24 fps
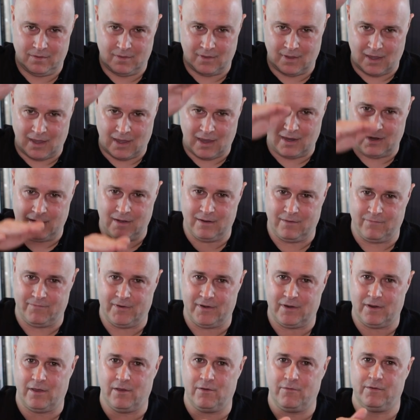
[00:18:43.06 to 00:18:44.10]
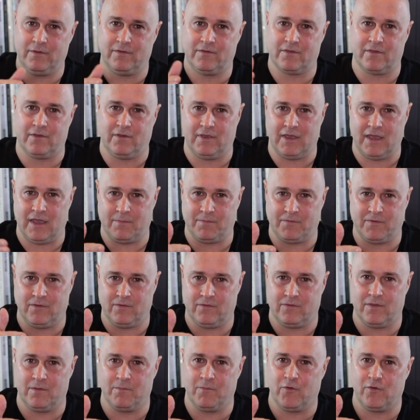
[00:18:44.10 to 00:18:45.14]
The height of it always
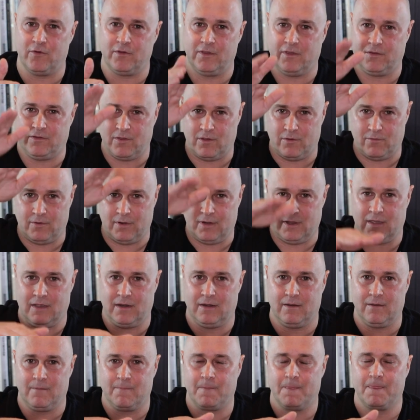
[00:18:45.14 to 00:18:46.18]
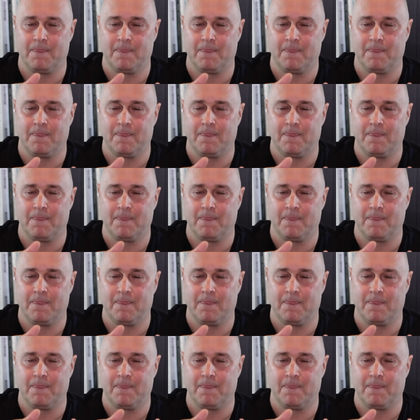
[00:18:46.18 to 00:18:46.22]
collapses the more you tow it in.